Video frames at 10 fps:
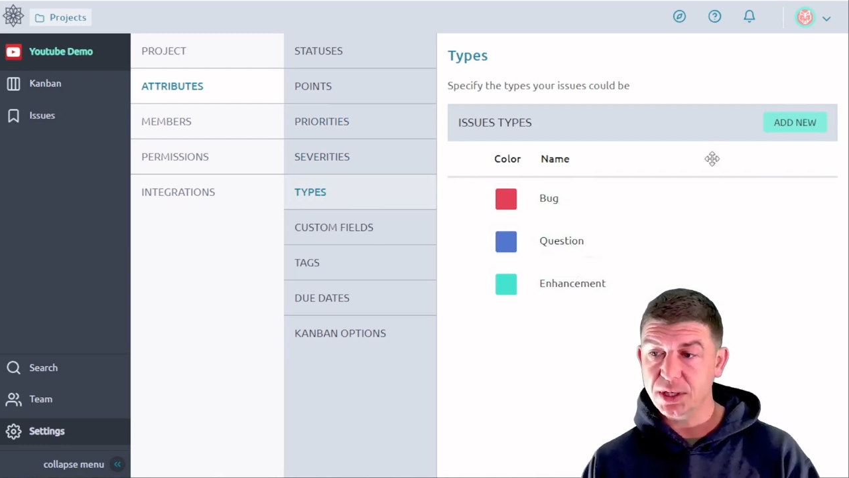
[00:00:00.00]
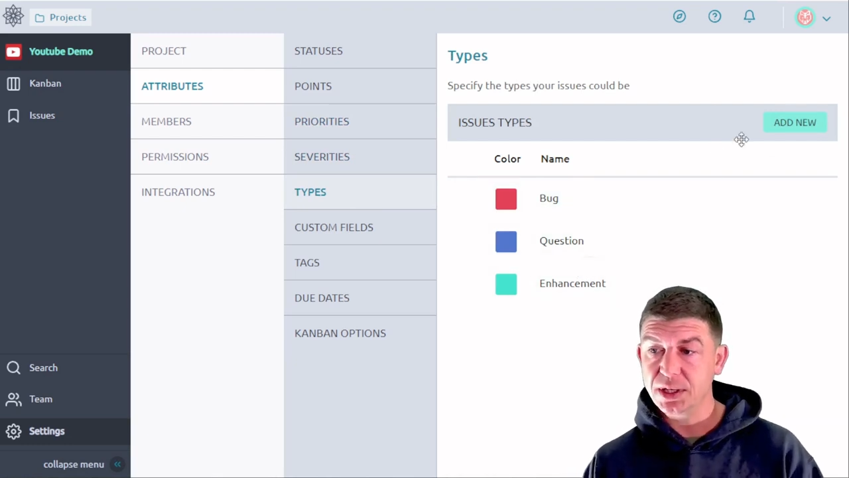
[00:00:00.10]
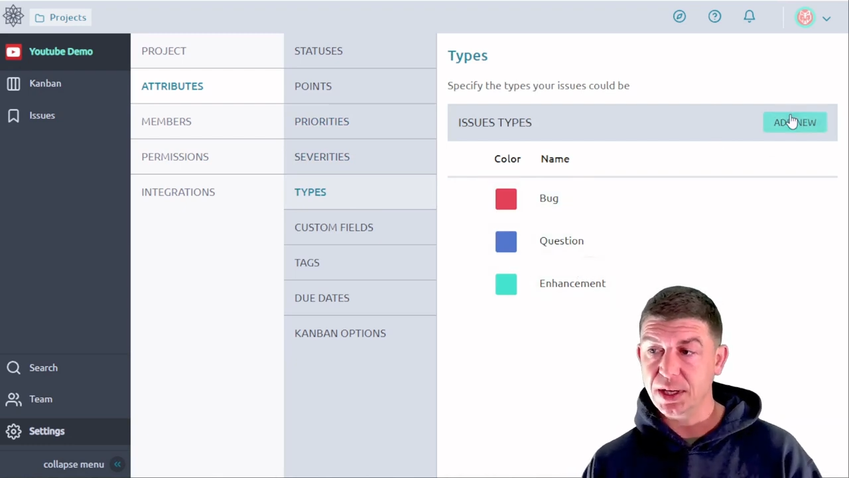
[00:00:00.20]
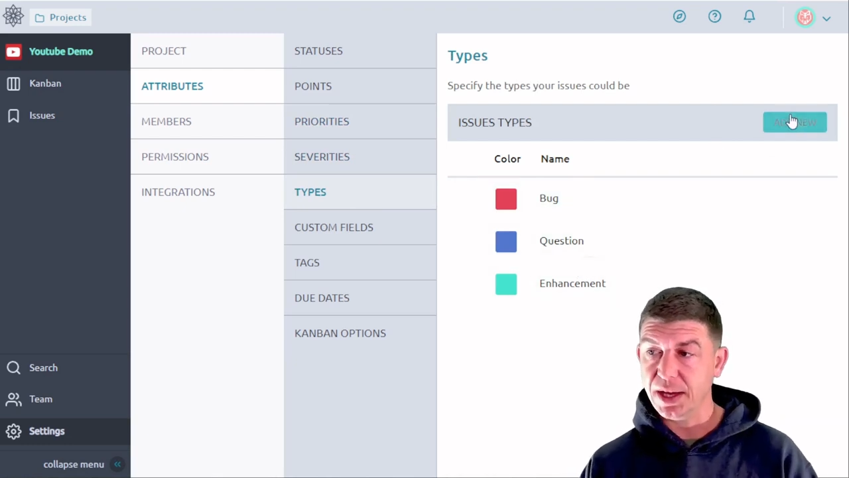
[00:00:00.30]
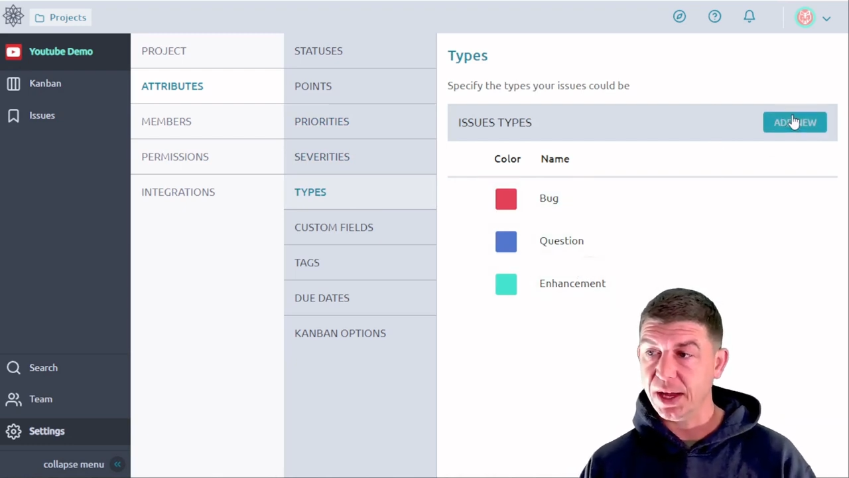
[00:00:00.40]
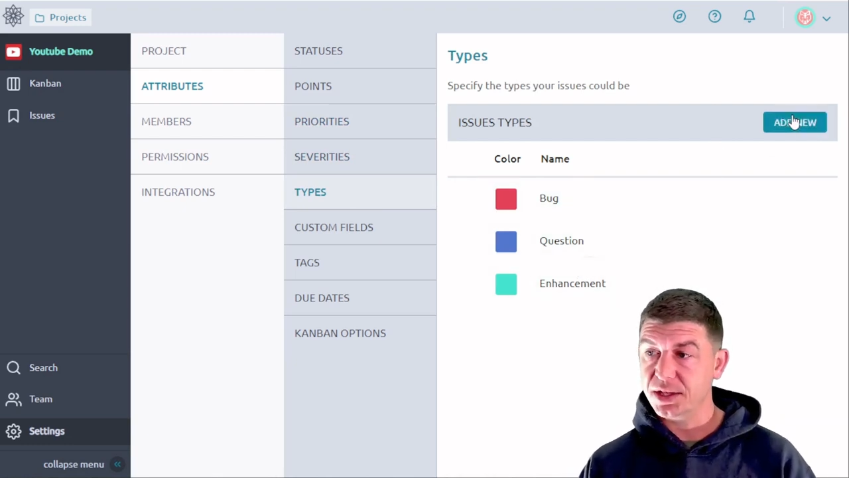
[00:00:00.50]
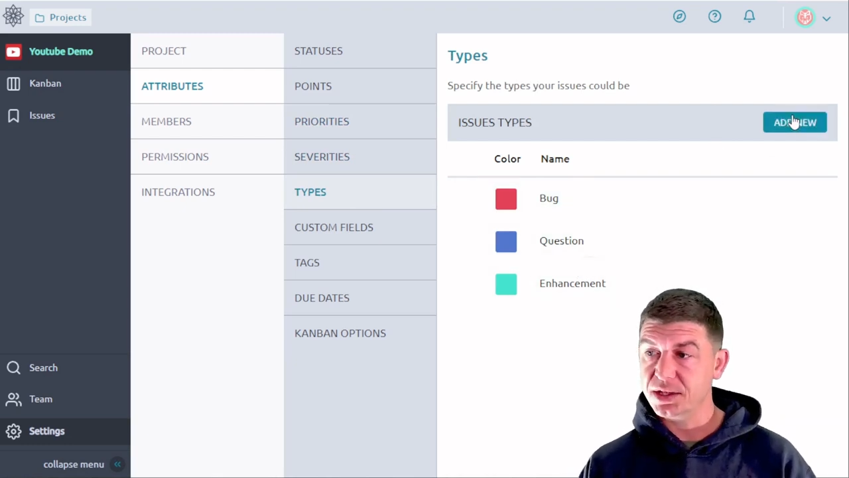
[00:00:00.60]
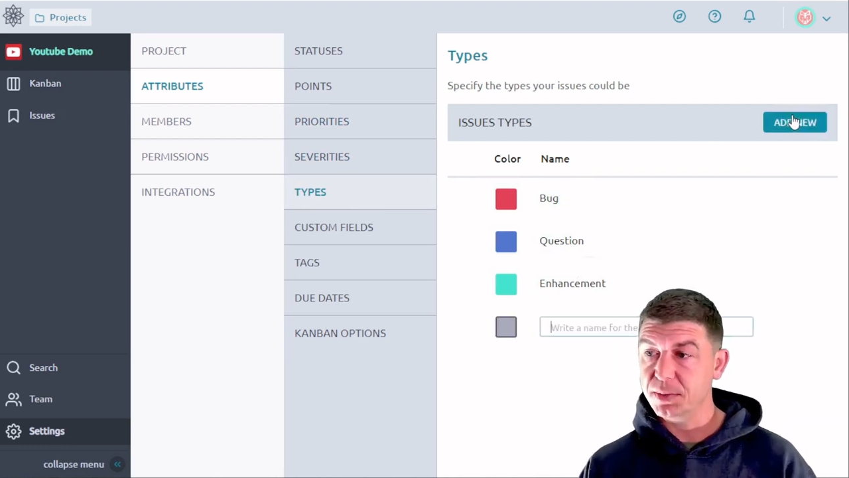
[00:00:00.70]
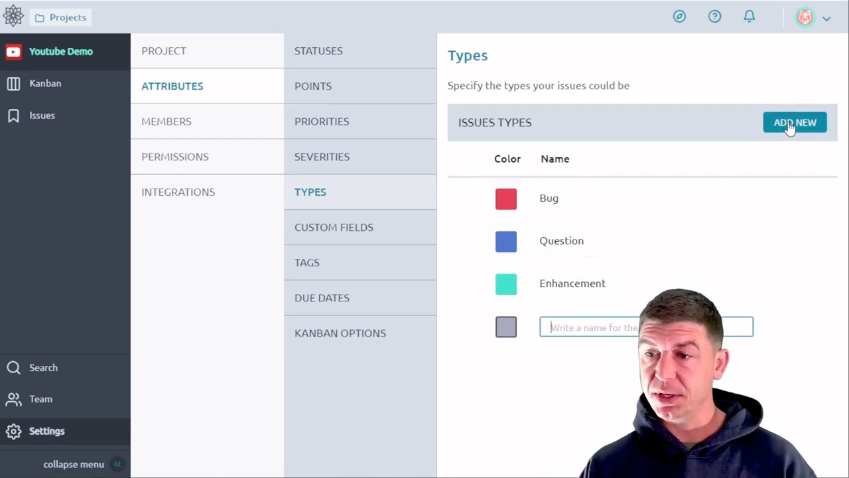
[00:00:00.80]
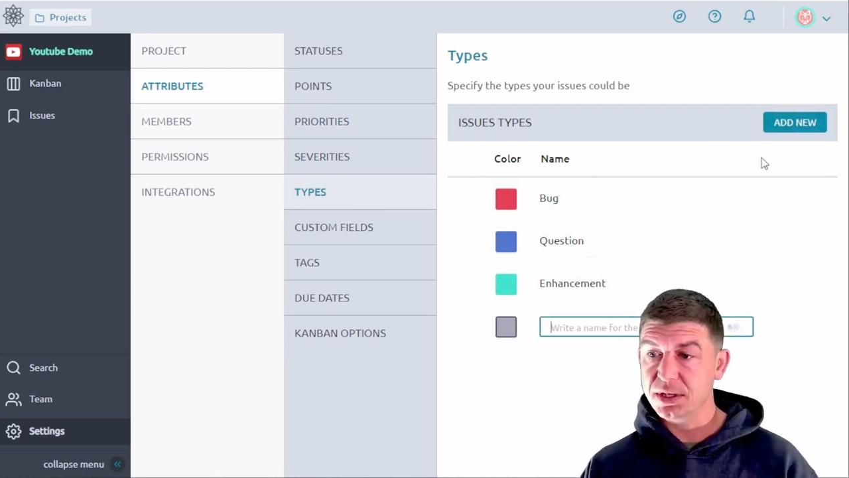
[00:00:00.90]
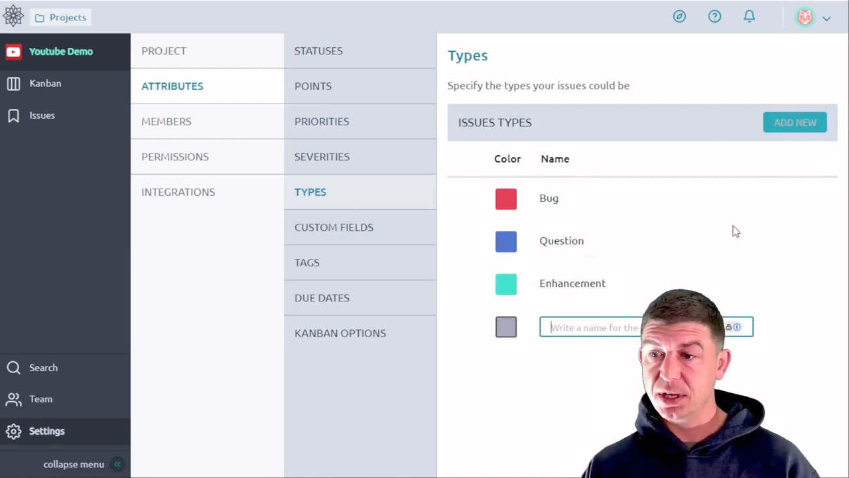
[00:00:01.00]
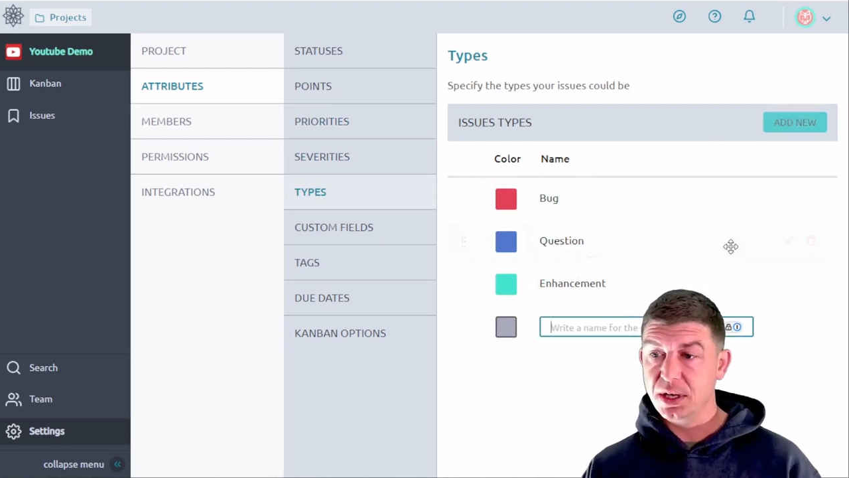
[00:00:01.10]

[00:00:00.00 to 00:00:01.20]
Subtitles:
enhancement.